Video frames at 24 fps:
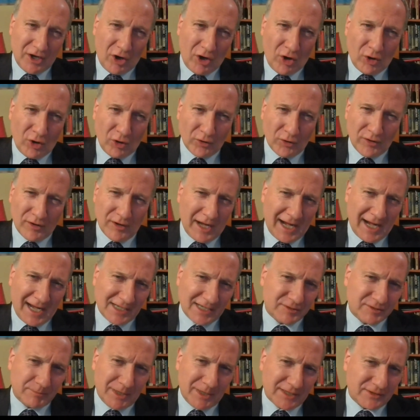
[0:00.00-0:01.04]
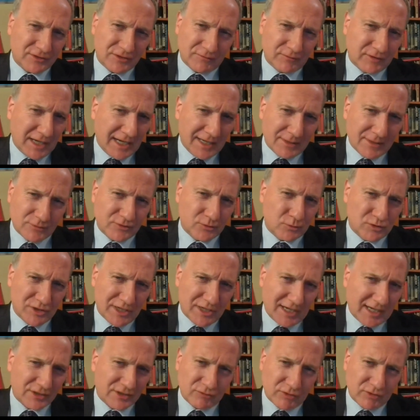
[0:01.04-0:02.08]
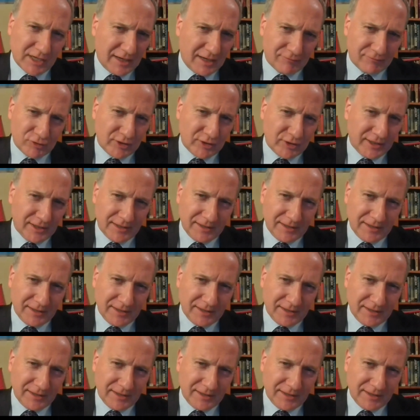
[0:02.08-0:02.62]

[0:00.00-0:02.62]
on aspects of council tax recovery